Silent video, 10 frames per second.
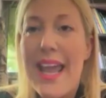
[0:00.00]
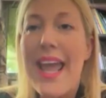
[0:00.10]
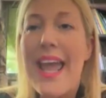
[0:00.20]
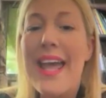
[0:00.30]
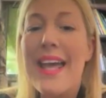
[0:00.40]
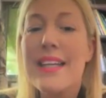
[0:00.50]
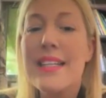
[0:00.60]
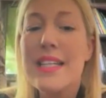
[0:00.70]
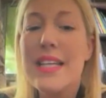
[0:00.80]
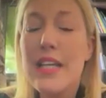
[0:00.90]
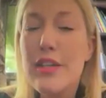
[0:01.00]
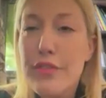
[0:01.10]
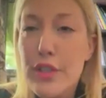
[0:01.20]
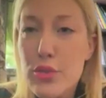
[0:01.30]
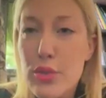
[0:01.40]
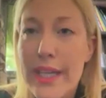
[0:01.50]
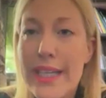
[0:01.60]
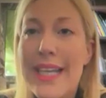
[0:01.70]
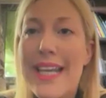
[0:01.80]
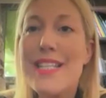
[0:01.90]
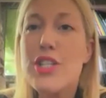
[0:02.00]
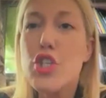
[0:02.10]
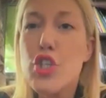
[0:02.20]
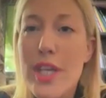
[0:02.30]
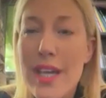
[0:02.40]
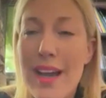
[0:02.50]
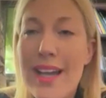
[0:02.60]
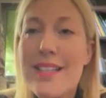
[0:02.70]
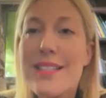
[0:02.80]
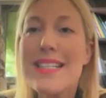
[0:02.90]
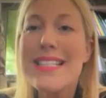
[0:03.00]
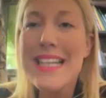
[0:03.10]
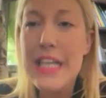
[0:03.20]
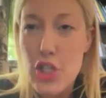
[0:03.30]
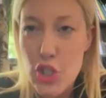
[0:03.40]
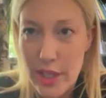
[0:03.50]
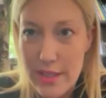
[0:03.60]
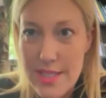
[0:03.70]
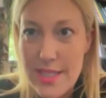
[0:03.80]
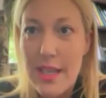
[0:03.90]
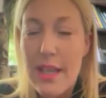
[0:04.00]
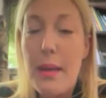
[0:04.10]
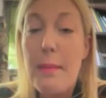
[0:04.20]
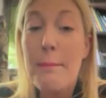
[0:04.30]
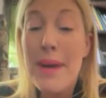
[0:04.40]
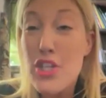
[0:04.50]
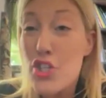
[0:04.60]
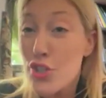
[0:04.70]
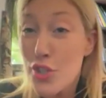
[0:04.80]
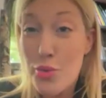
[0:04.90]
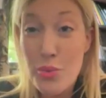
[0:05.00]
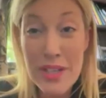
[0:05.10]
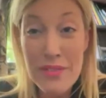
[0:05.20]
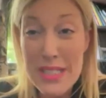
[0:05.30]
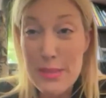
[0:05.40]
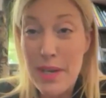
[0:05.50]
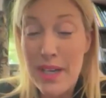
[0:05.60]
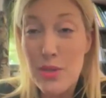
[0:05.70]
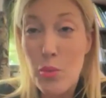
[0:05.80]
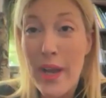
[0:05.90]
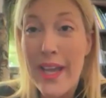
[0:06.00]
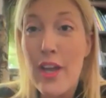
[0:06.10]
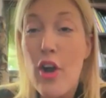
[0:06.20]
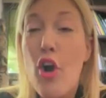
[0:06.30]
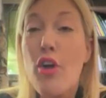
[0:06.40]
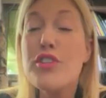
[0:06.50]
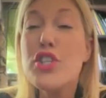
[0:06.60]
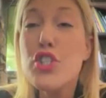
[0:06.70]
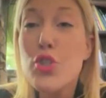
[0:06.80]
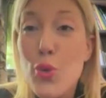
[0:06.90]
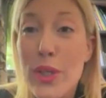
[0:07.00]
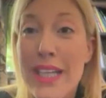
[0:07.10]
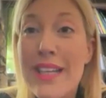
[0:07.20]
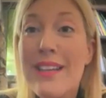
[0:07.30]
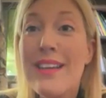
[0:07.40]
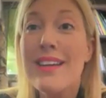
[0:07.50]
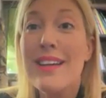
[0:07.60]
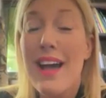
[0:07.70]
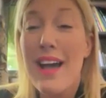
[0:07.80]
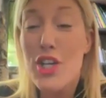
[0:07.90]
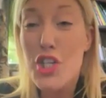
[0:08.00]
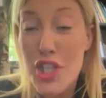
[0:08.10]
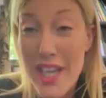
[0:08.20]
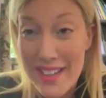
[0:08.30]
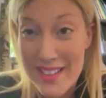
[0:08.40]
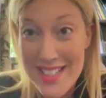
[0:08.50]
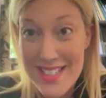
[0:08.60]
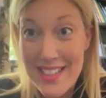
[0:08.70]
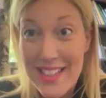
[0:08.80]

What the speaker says: and infiltrating its Shiite teachings, much to the grievance, by the way, of Sunni sheikhs